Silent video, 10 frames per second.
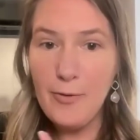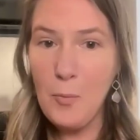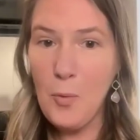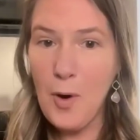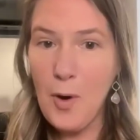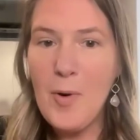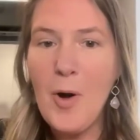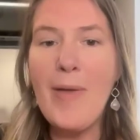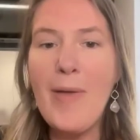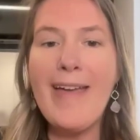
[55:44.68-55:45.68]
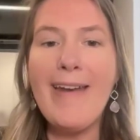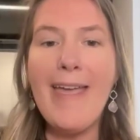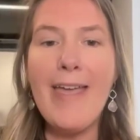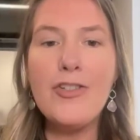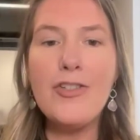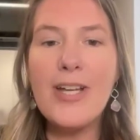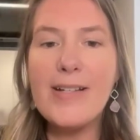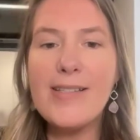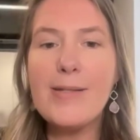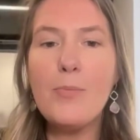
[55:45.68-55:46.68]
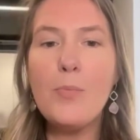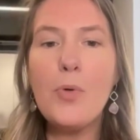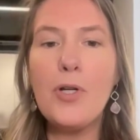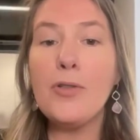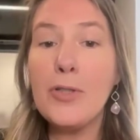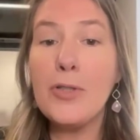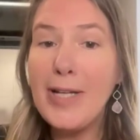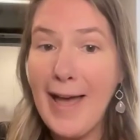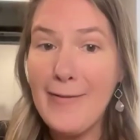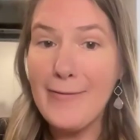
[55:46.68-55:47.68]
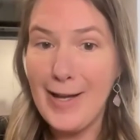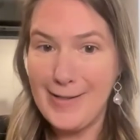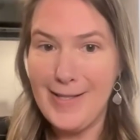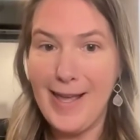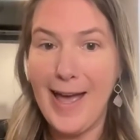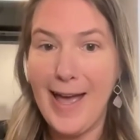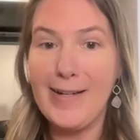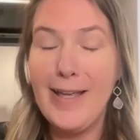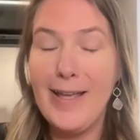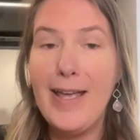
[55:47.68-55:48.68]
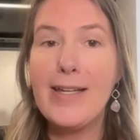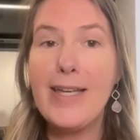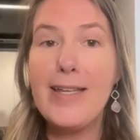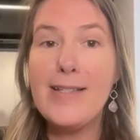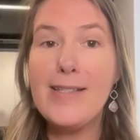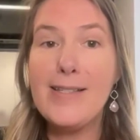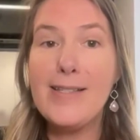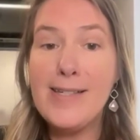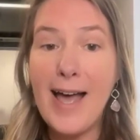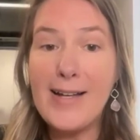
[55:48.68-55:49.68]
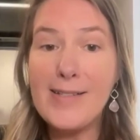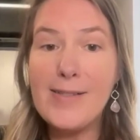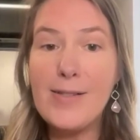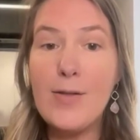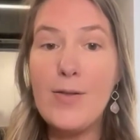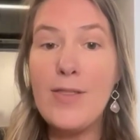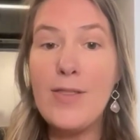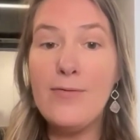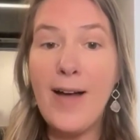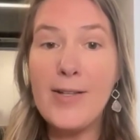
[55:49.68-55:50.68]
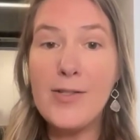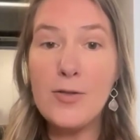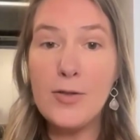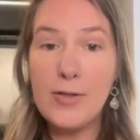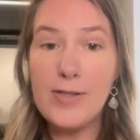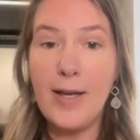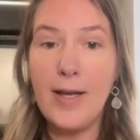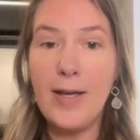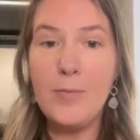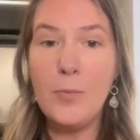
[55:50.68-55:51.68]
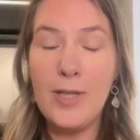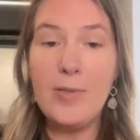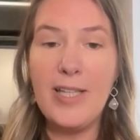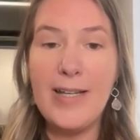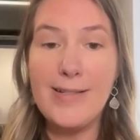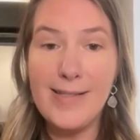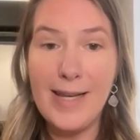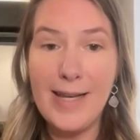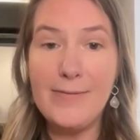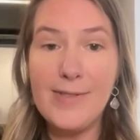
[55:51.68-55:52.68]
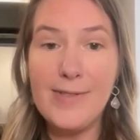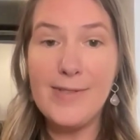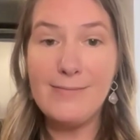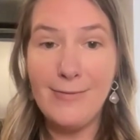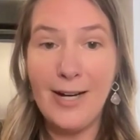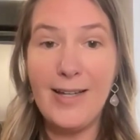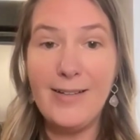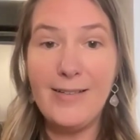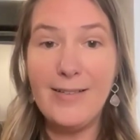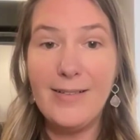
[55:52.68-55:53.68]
interrupt for one moment and just put a little caveat to that. Because yes, the advisor looks good when the plan saves, right?